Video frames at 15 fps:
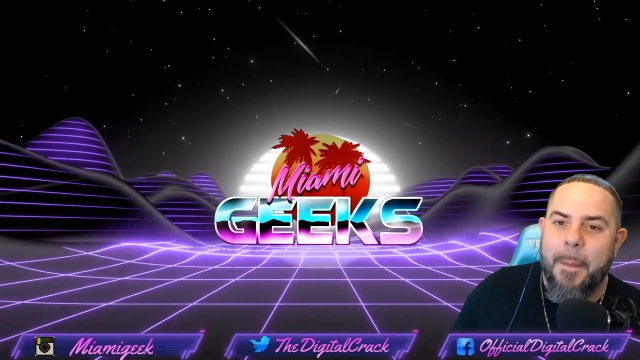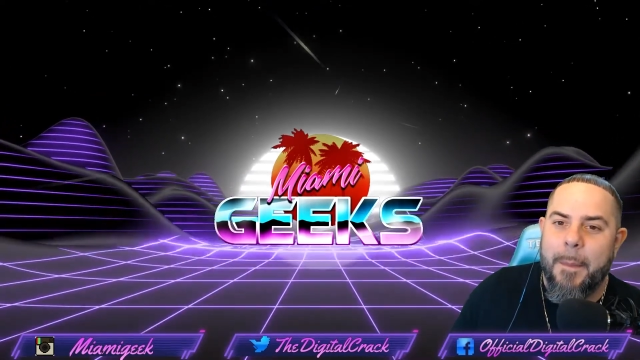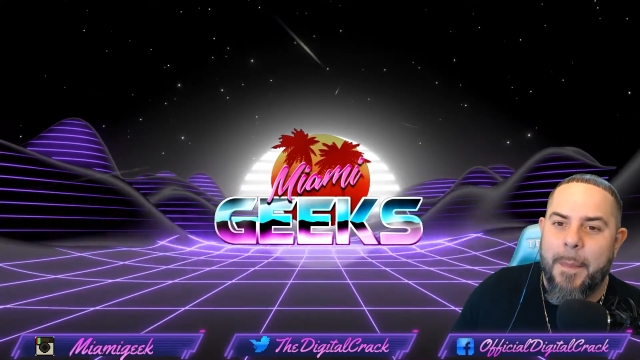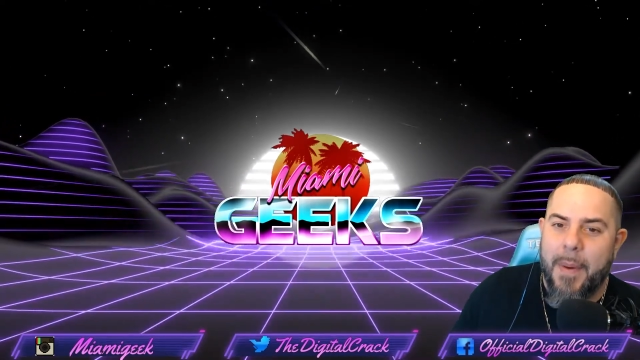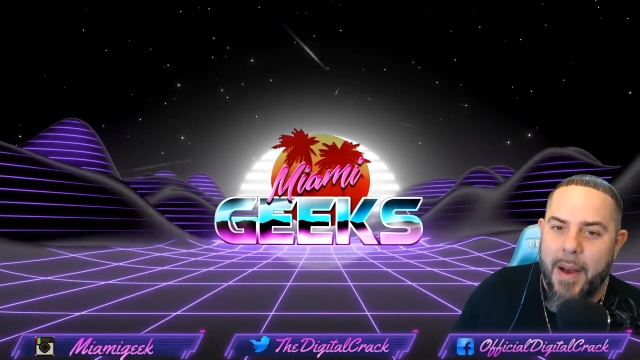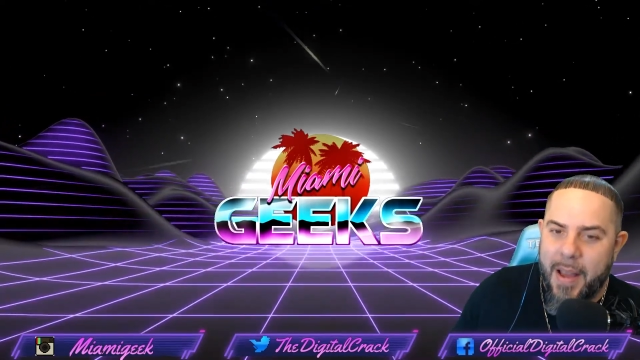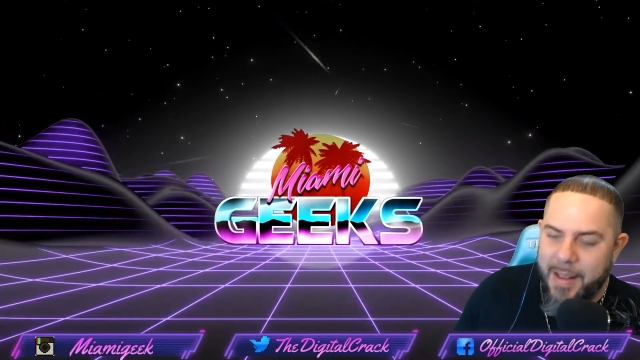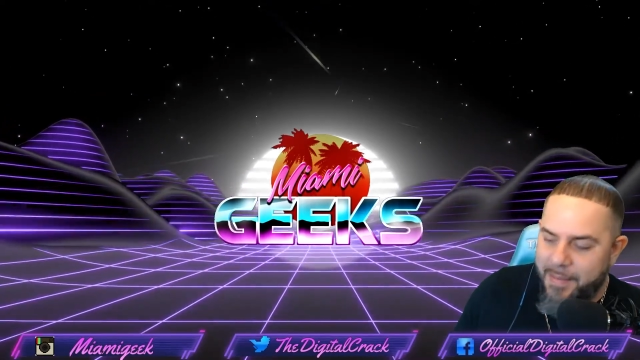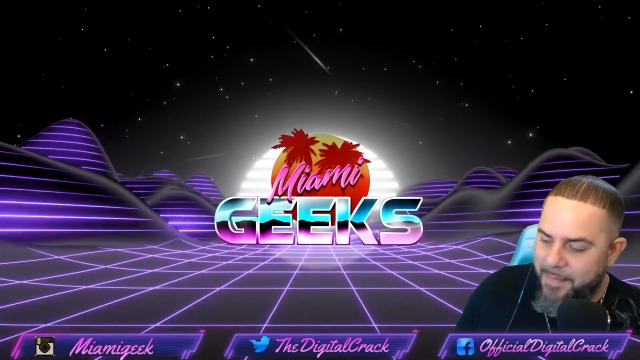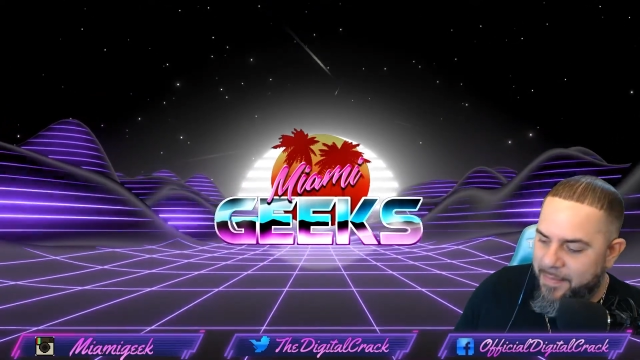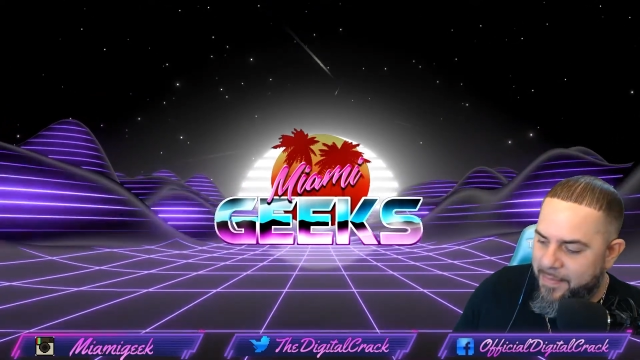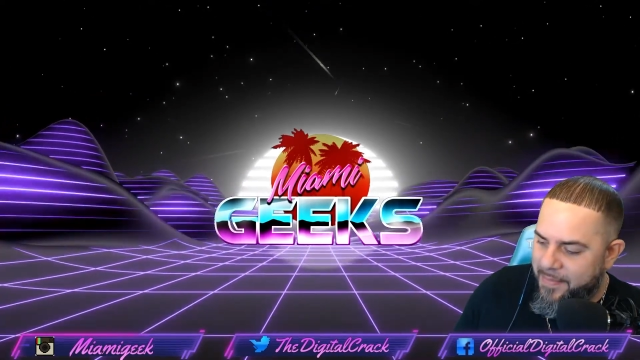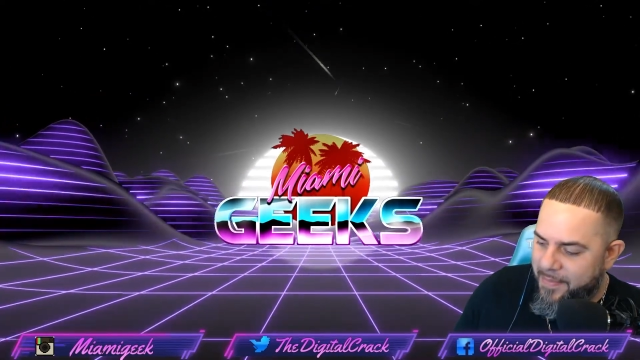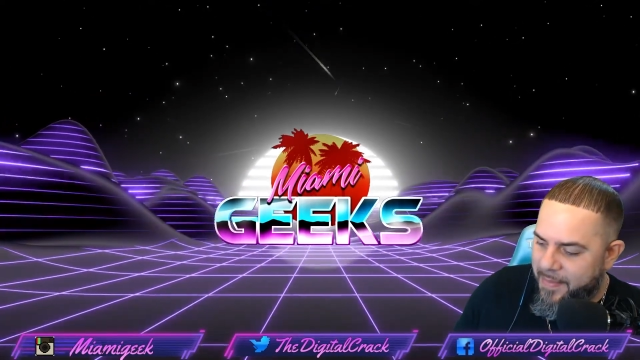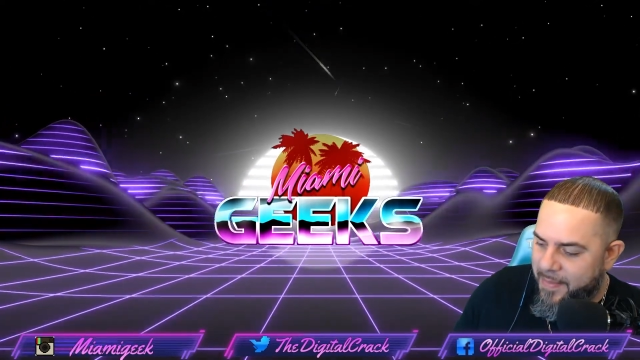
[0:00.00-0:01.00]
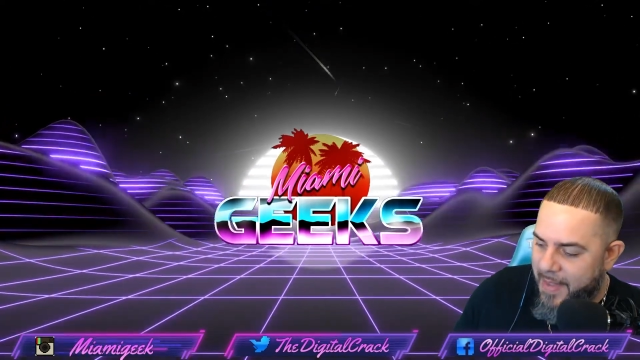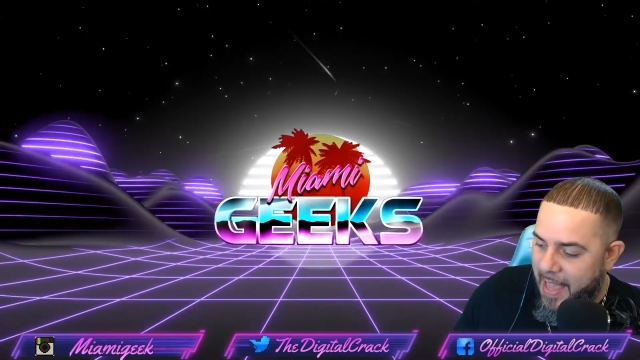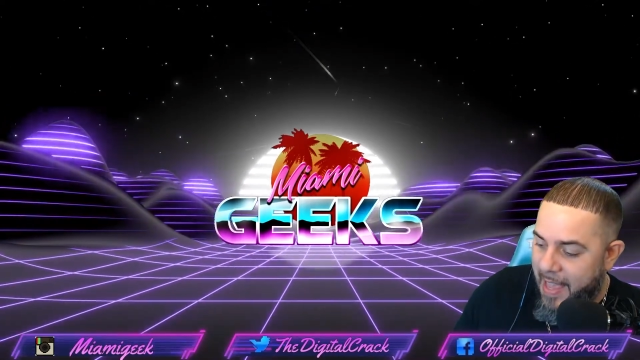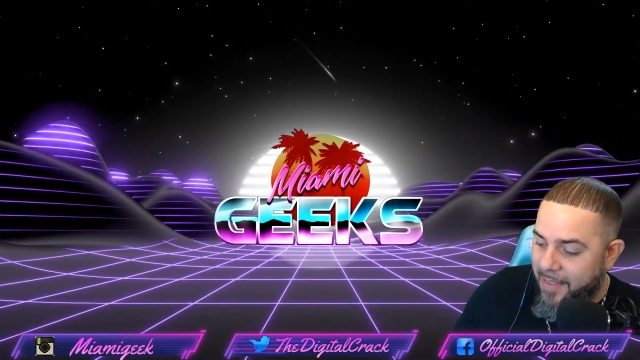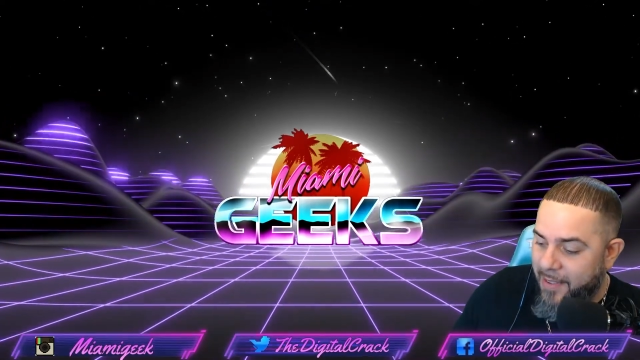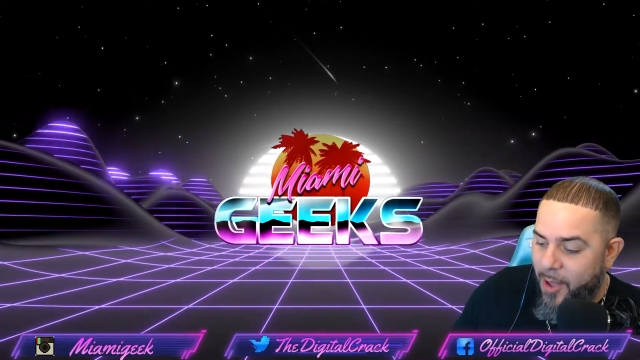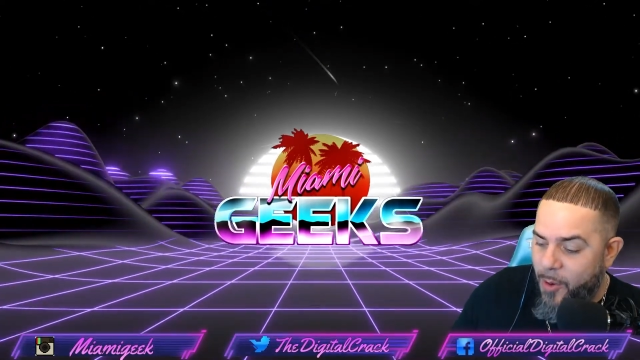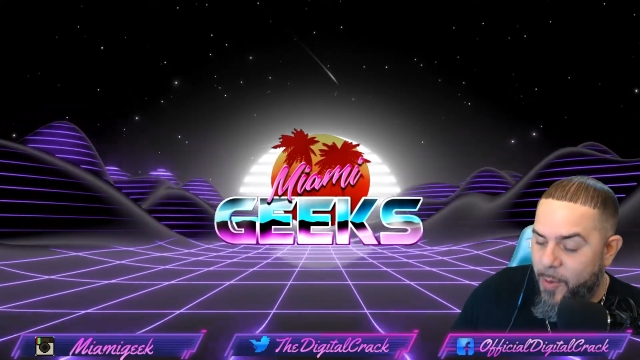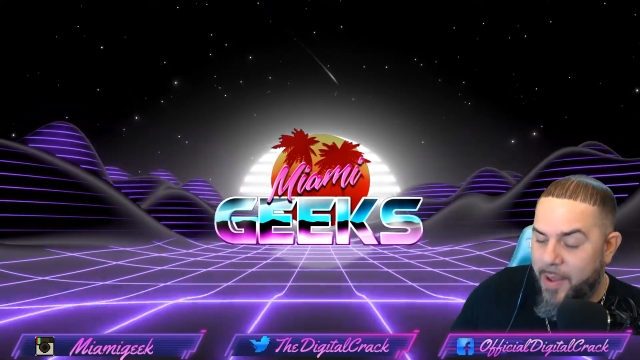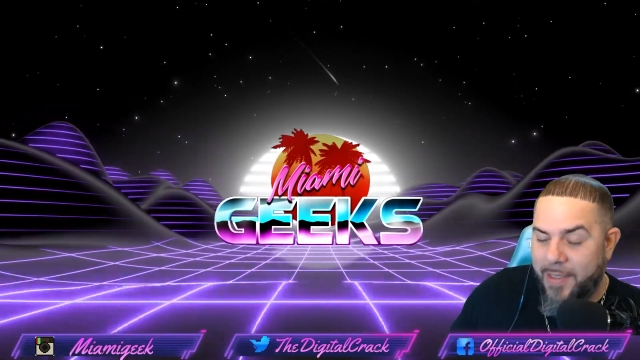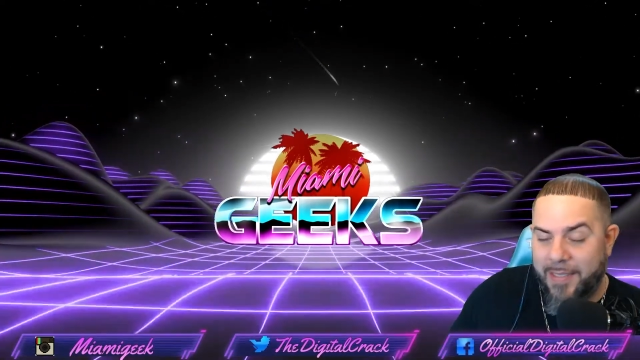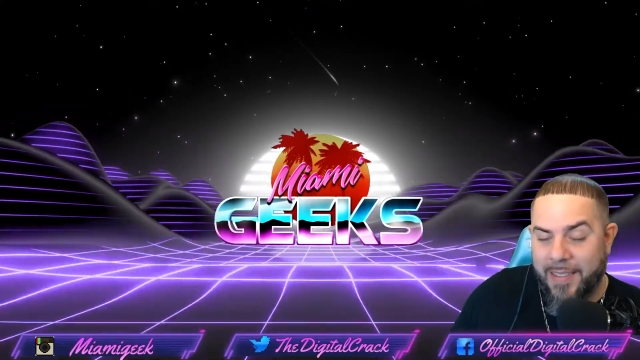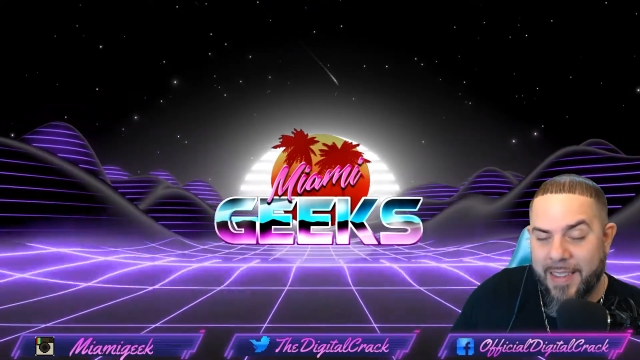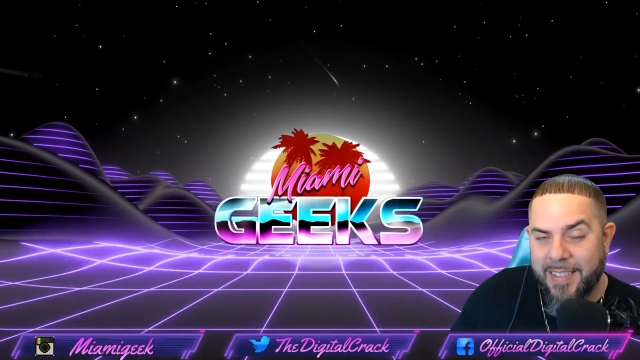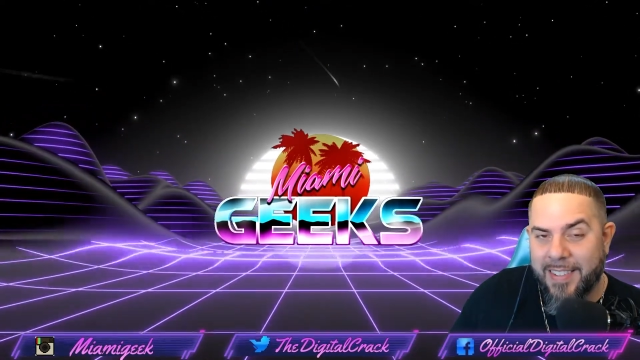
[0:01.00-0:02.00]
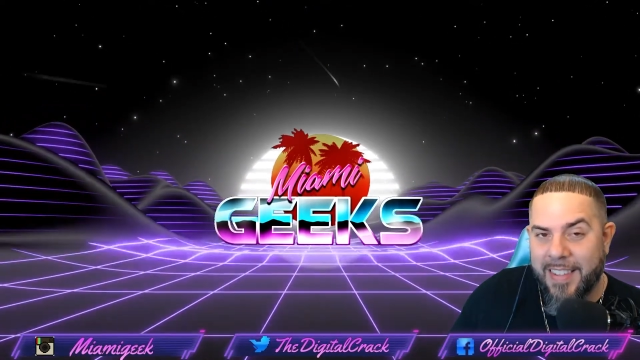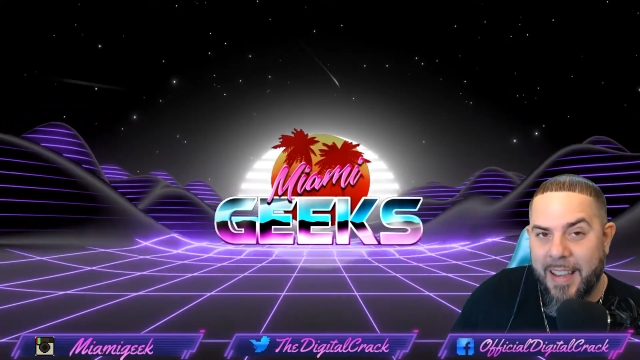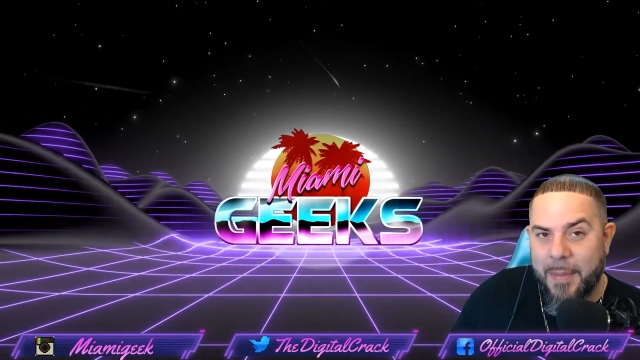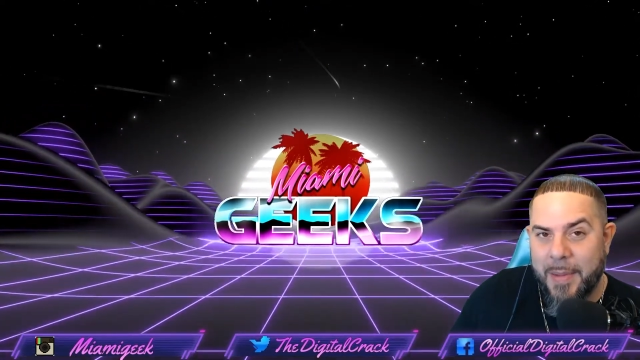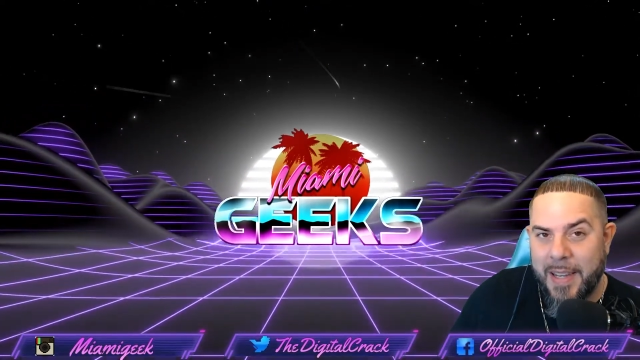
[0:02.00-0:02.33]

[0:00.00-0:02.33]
But, as always, this segment is